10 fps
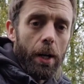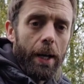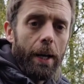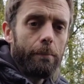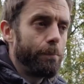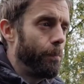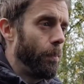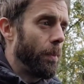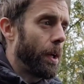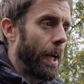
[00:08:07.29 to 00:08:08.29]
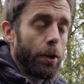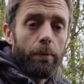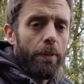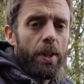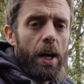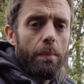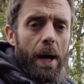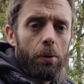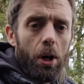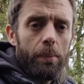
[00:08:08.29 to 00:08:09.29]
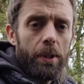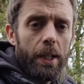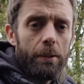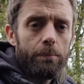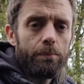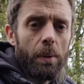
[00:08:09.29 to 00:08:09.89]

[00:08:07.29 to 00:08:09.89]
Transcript: and get, I'd love a £30 common now.